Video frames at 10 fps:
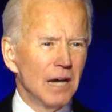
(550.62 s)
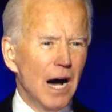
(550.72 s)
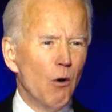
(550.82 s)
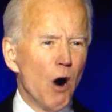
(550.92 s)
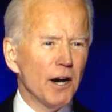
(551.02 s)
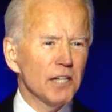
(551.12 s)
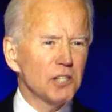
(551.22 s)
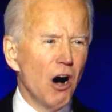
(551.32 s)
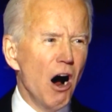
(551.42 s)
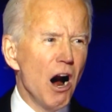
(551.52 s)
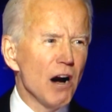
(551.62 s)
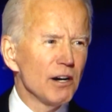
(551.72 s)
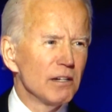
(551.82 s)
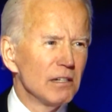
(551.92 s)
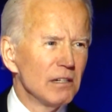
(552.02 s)
I'll work as
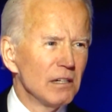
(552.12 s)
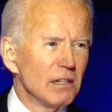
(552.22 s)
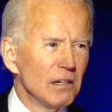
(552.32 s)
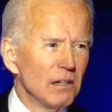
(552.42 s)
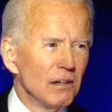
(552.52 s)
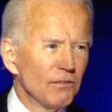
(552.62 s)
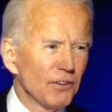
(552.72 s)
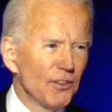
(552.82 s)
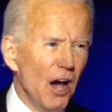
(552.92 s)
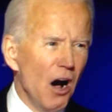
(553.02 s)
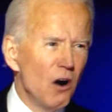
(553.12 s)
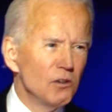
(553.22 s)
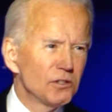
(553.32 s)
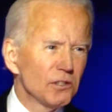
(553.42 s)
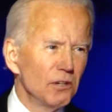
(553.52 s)
hard for those